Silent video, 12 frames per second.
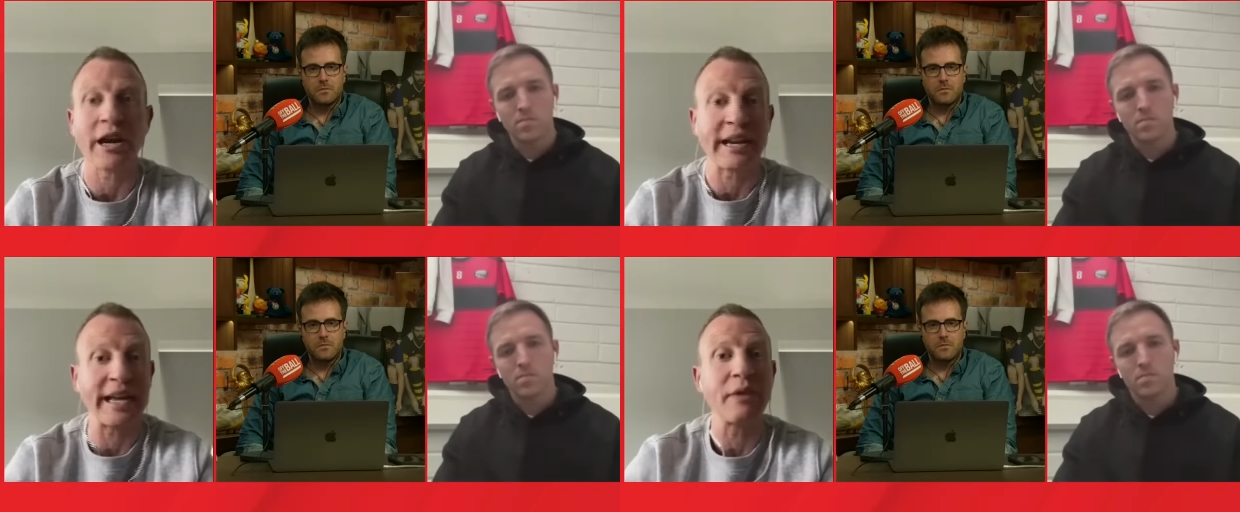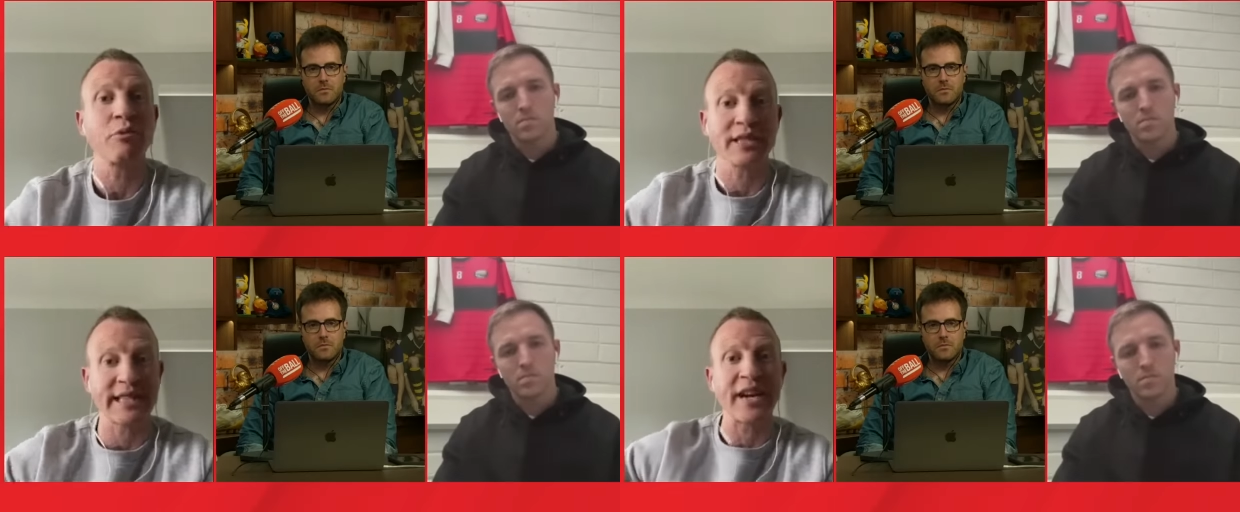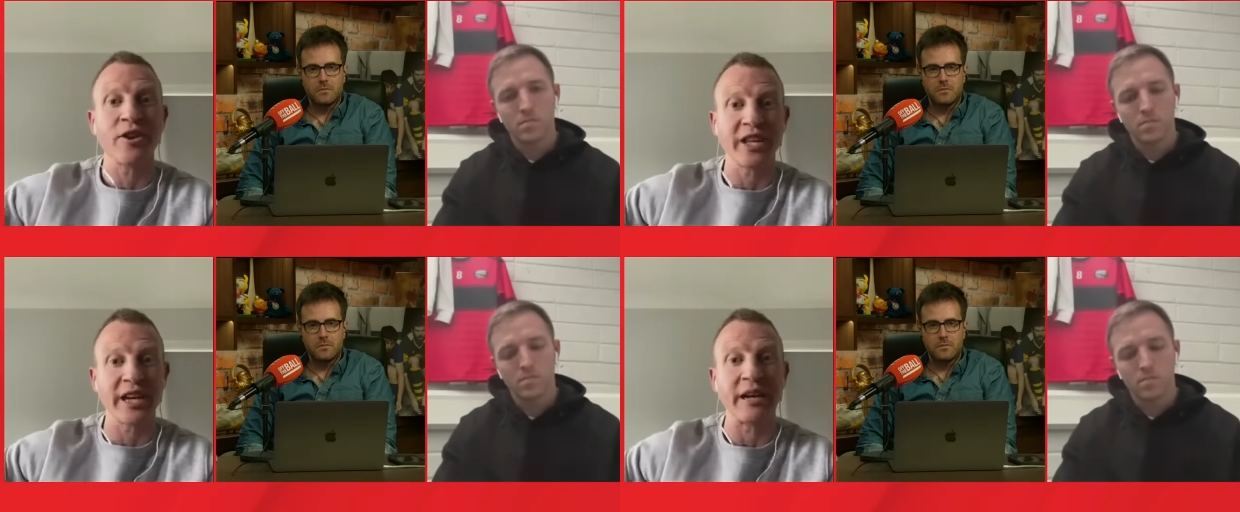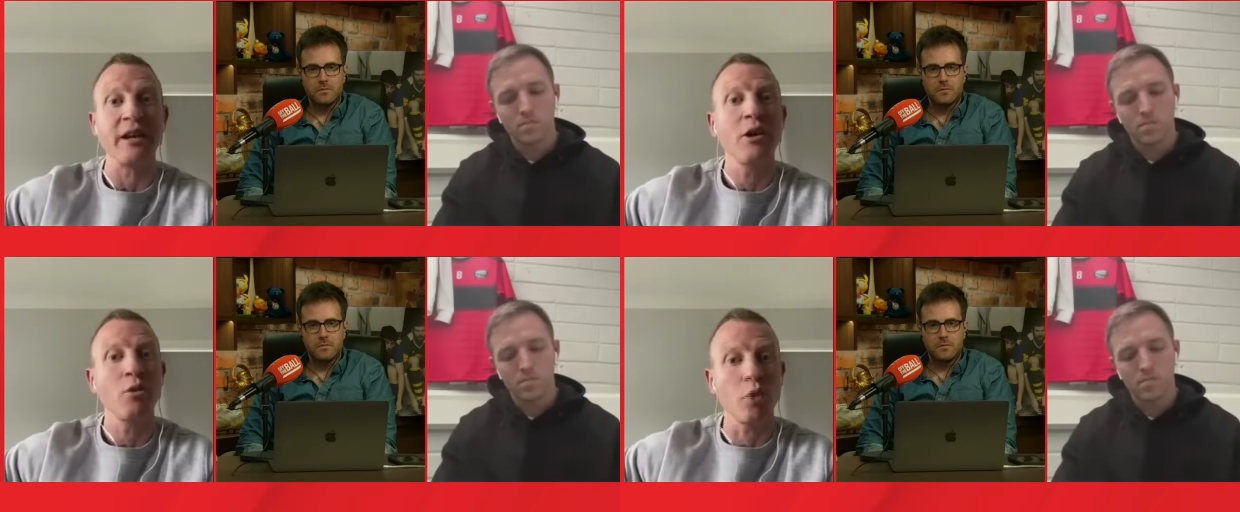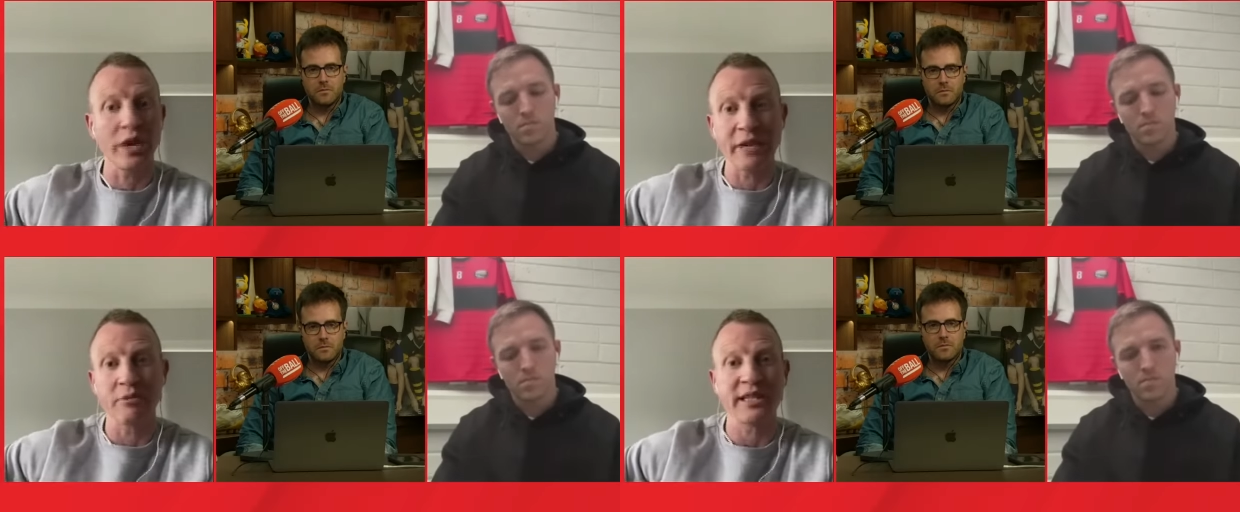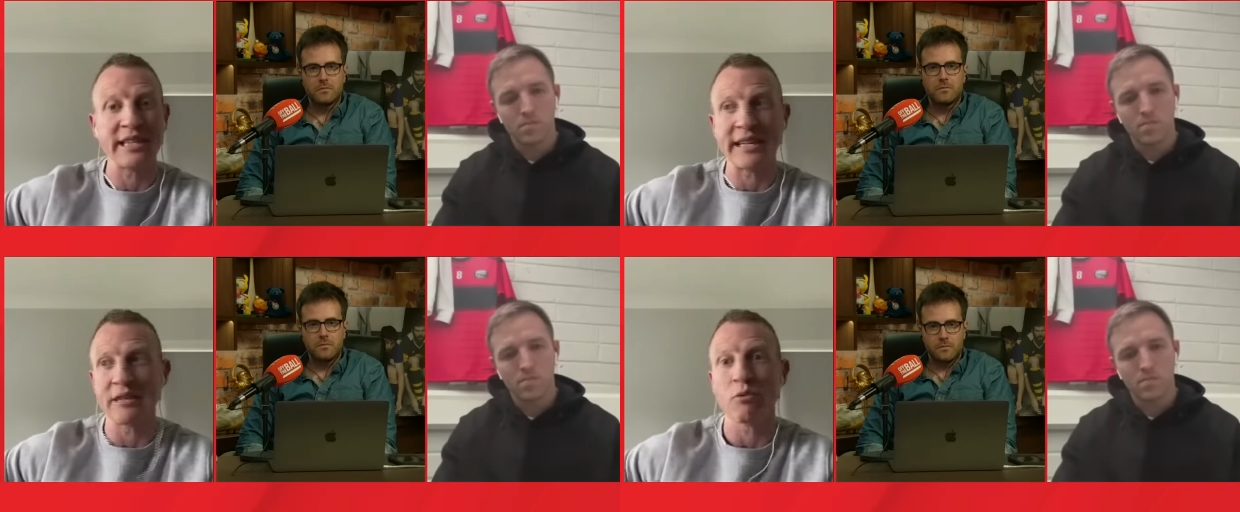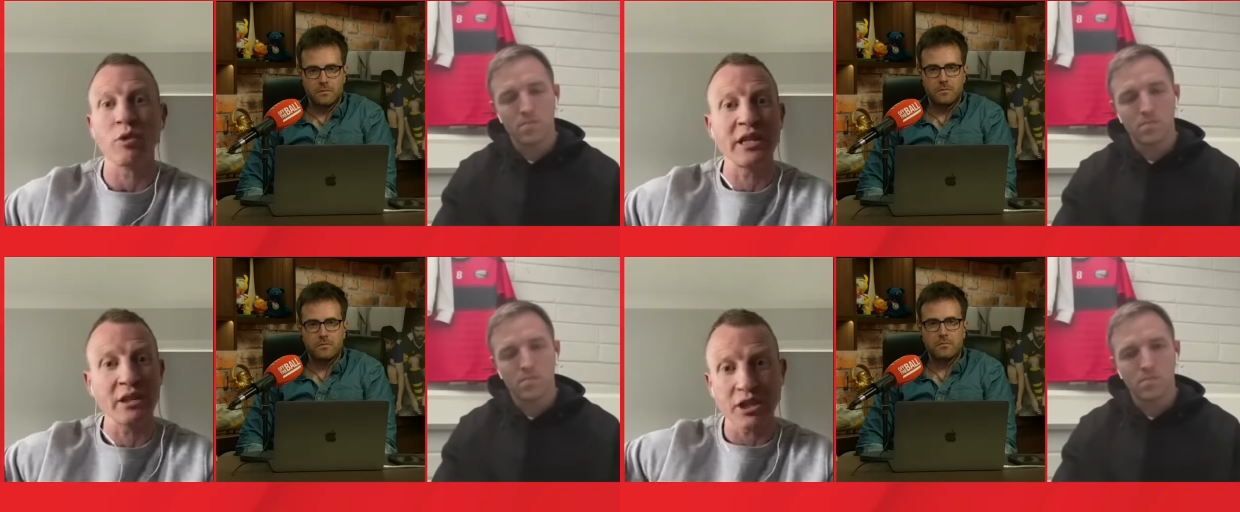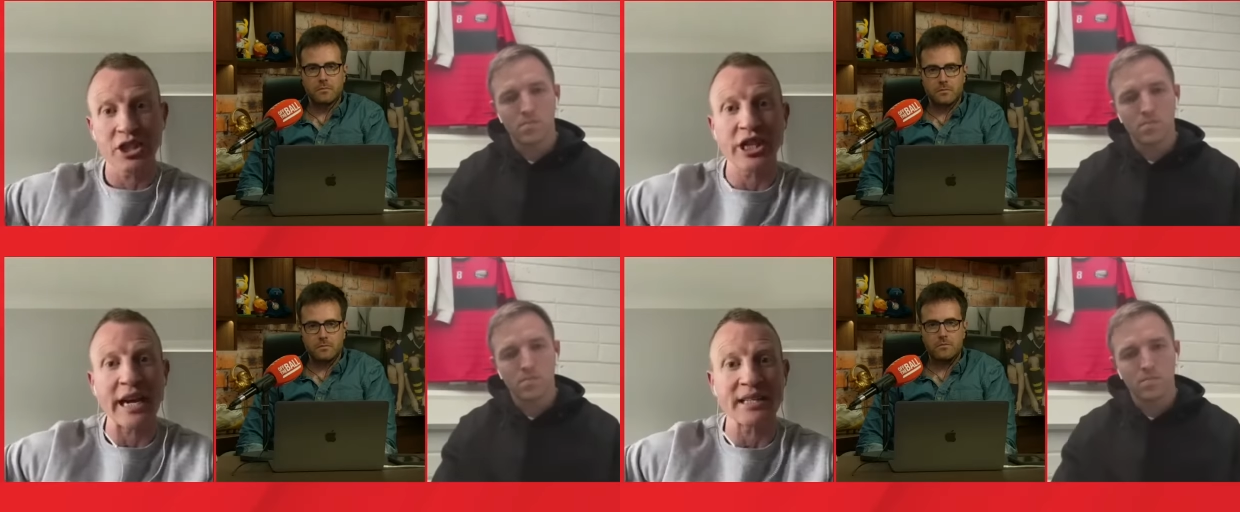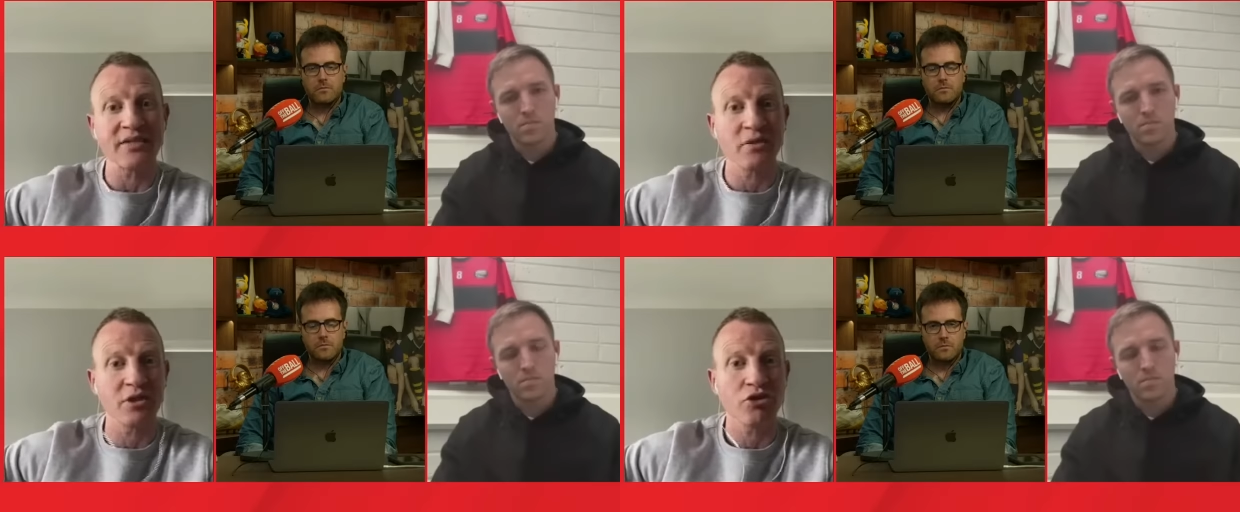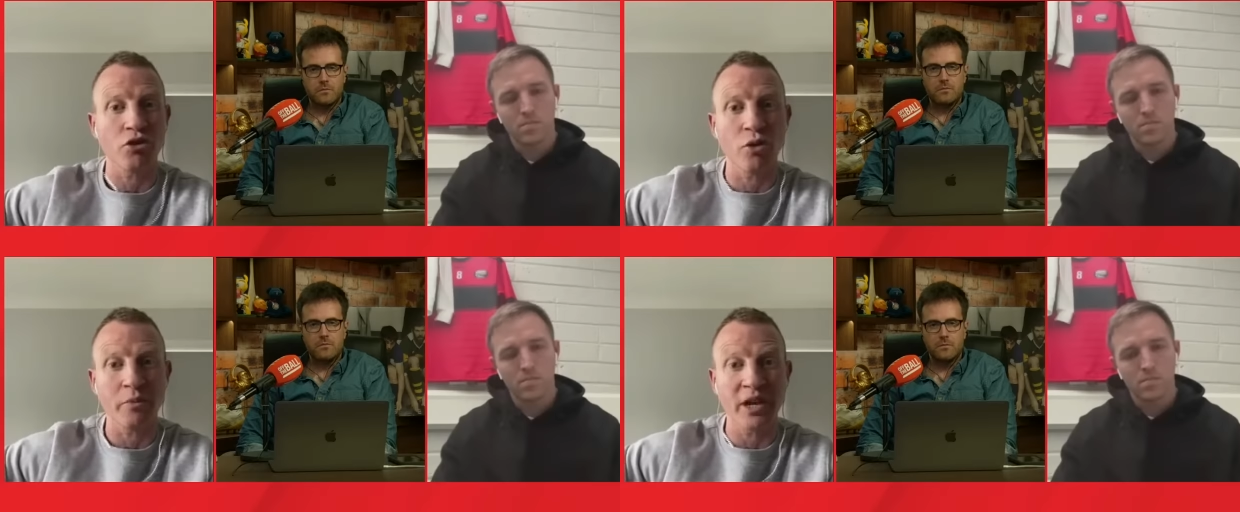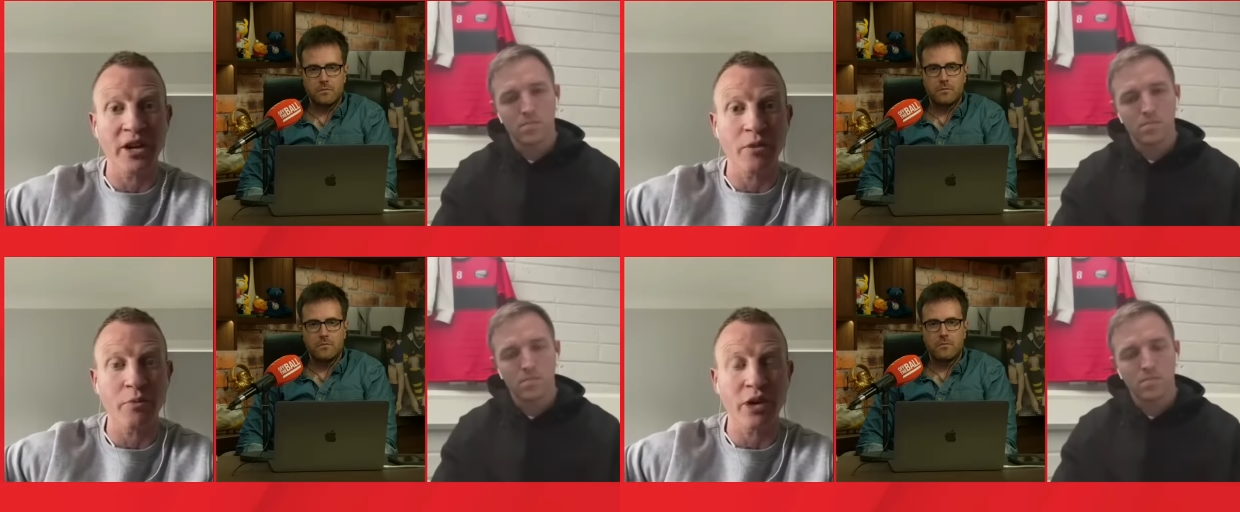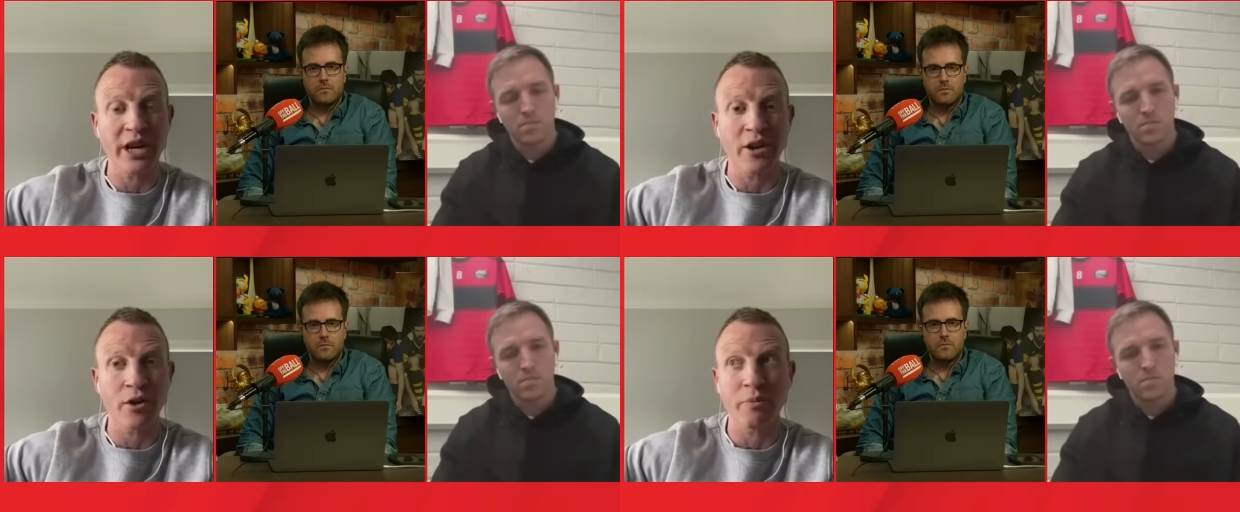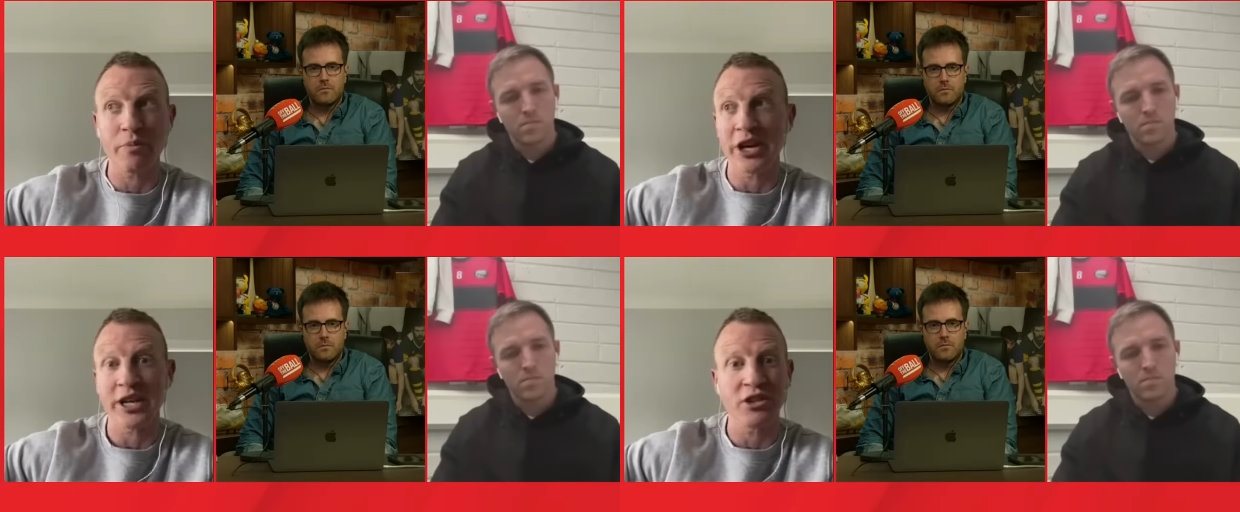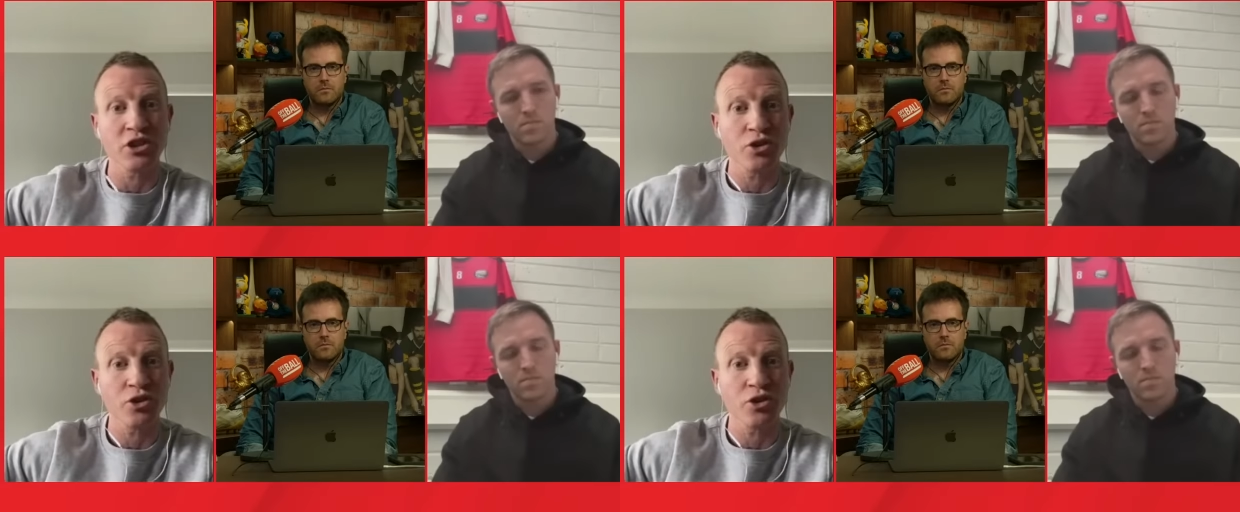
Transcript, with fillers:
Speaker 1: And he was there then when he was needed, when there was a chance of a thrown player breaking